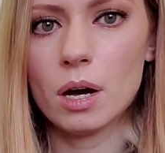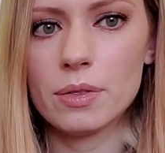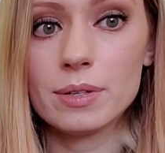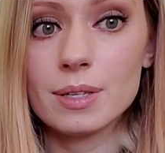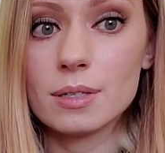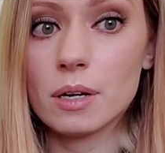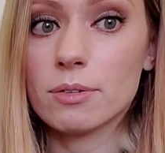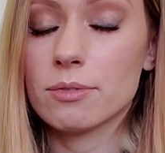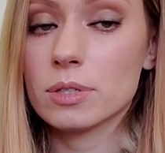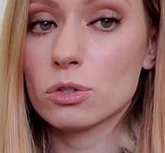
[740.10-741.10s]
This is our
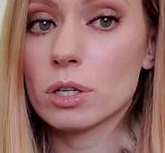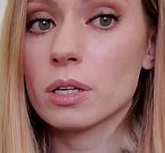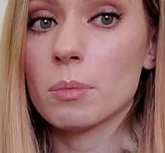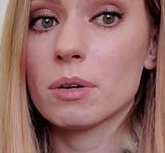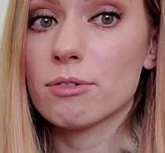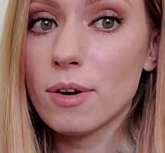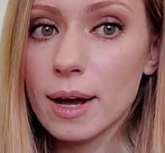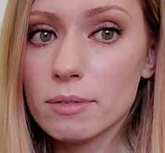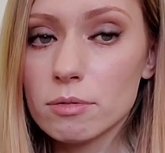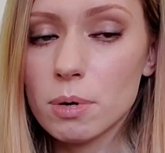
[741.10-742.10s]
string number
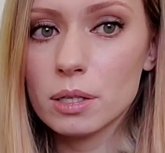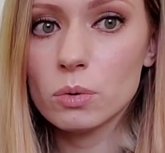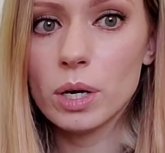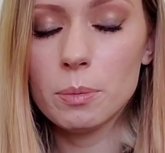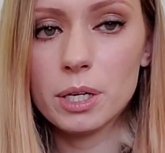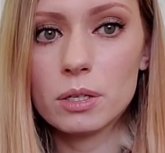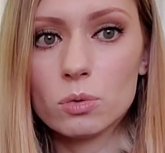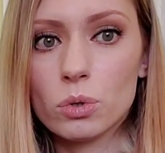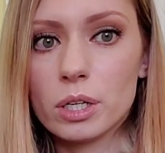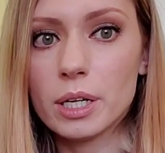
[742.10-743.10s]
5, by the way,
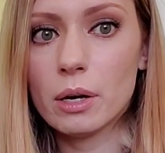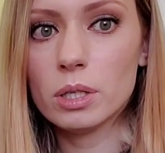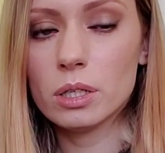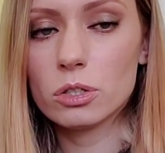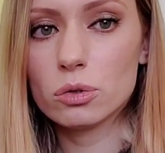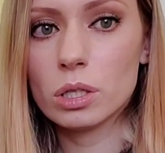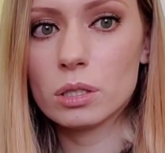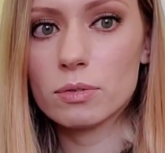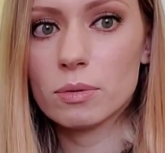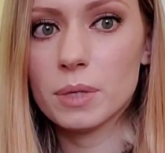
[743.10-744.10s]
because we're counting our
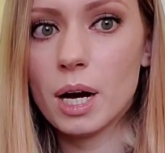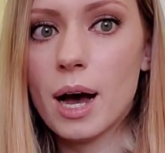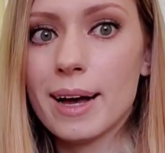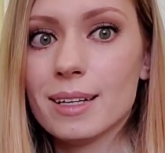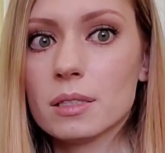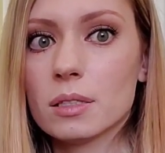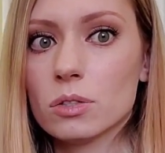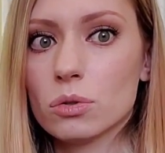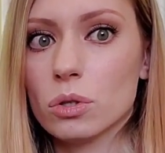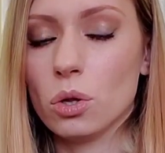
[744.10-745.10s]
strings from the
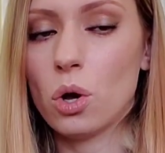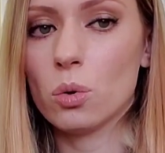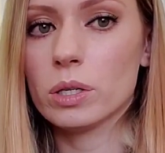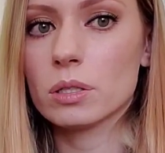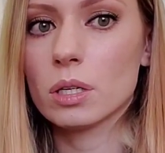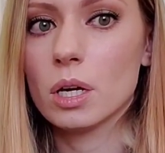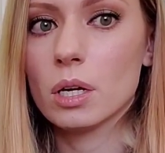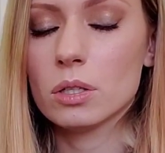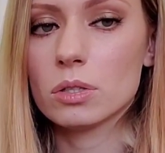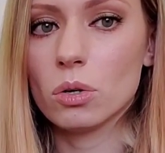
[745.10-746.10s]
highest to the lowest.
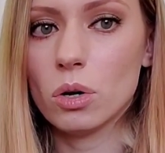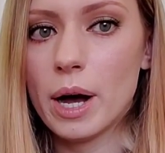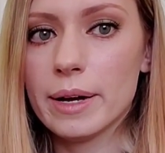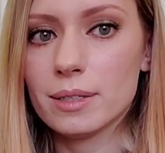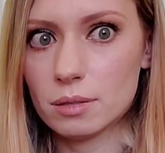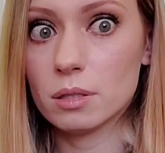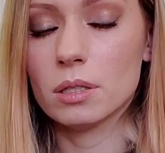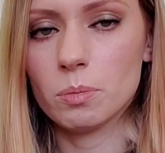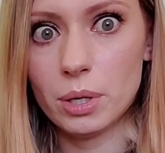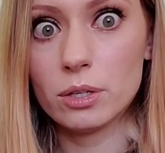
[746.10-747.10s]
So highest
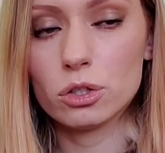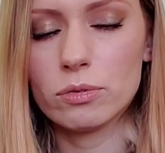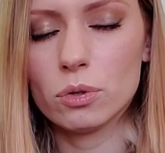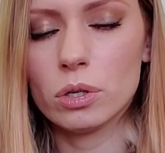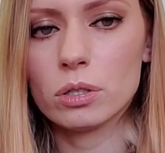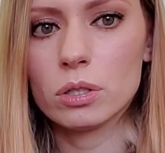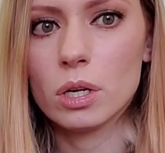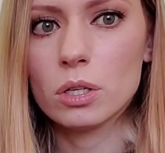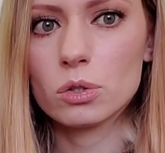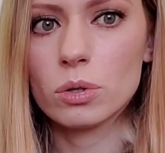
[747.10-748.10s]
in pitch, of course.
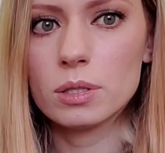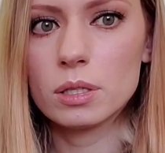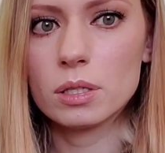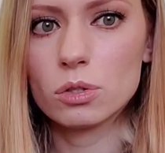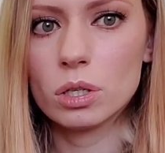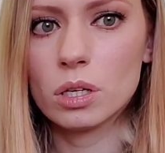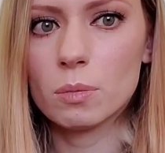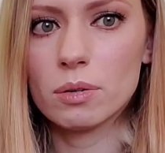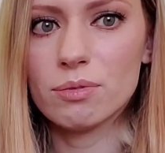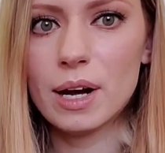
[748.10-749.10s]
So this is string
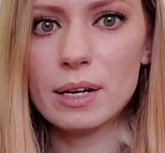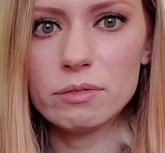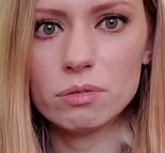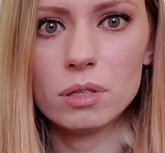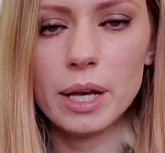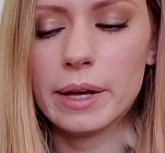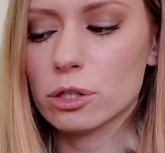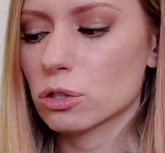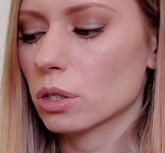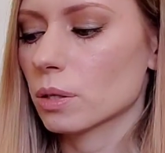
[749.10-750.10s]
number 5, A
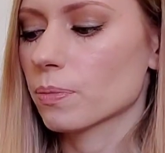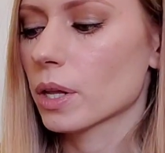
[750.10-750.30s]
string.